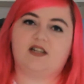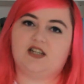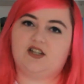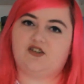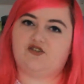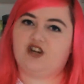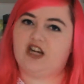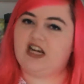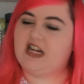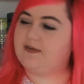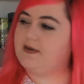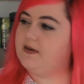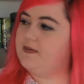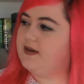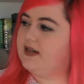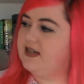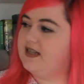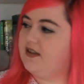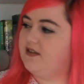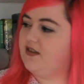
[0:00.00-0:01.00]
intrigued me
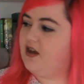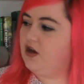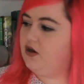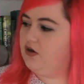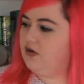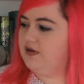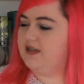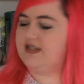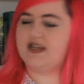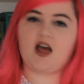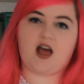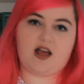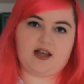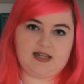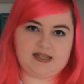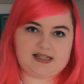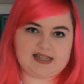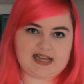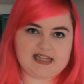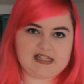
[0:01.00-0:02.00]
because of the whole
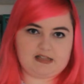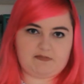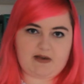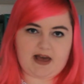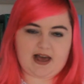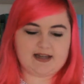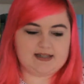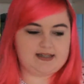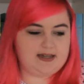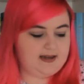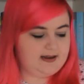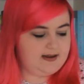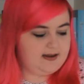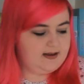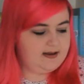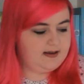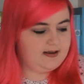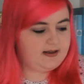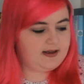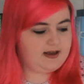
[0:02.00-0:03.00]
circus aspect.
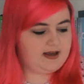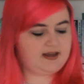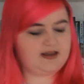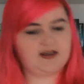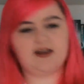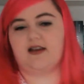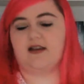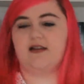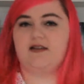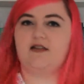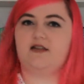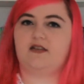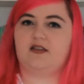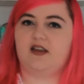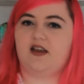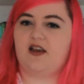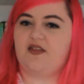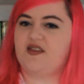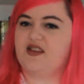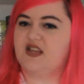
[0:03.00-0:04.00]
I
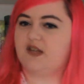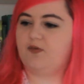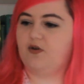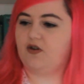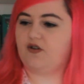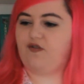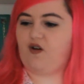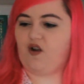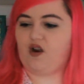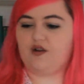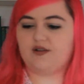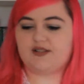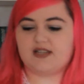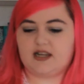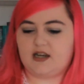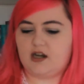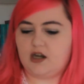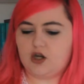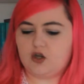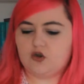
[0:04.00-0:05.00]
think this book follows
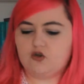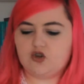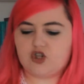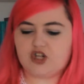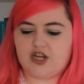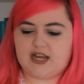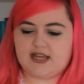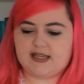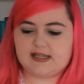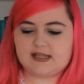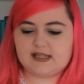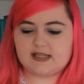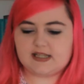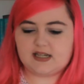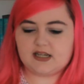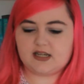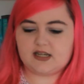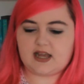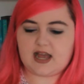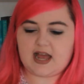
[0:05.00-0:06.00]
an
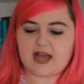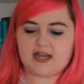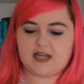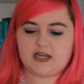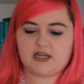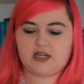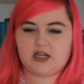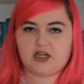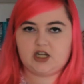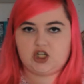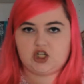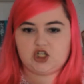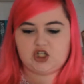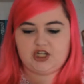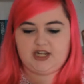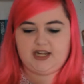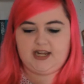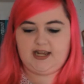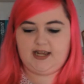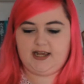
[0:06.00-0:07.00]
illusionist, and
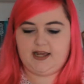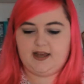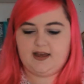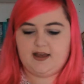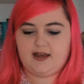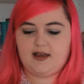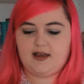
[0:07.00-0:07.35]
she's